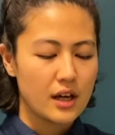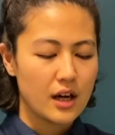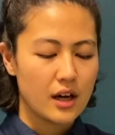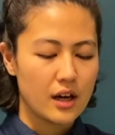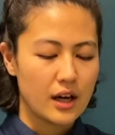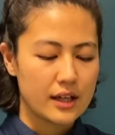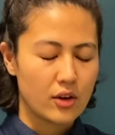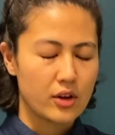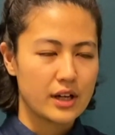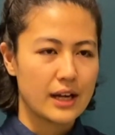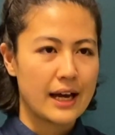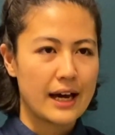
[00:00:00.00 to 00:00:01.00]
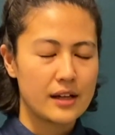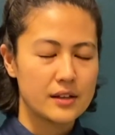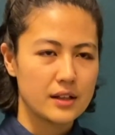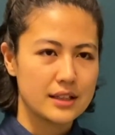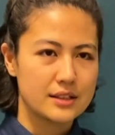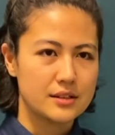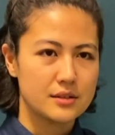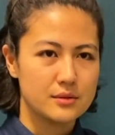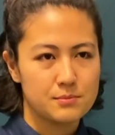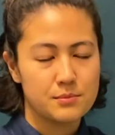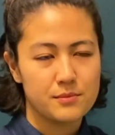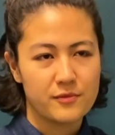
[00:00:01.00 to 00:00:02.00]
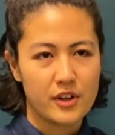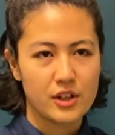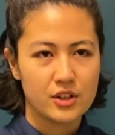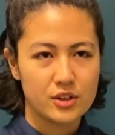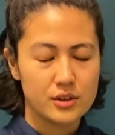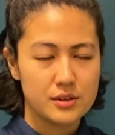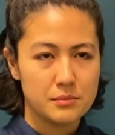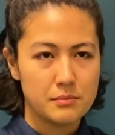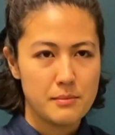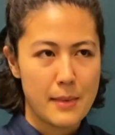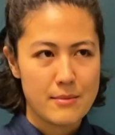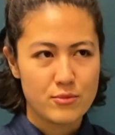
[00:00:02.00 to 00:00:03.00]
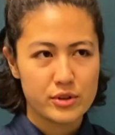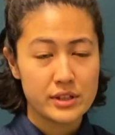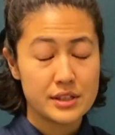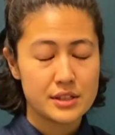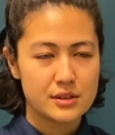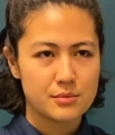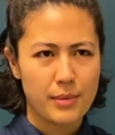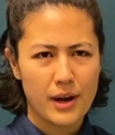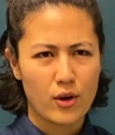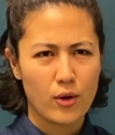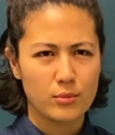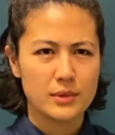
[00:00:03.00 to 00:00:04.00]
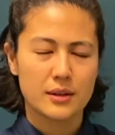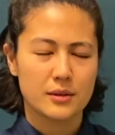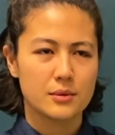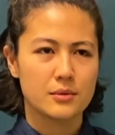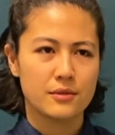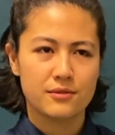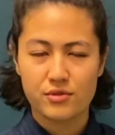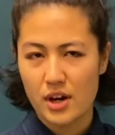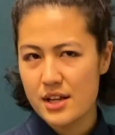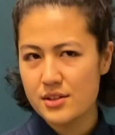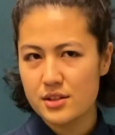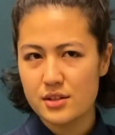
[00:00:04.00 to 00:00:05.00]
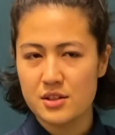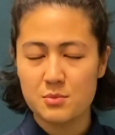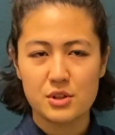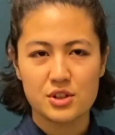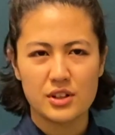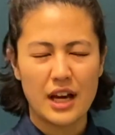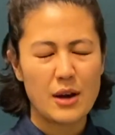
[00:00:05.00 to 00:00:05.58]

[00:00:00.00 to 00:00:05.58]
I already had like very good memories back home, like friends especially.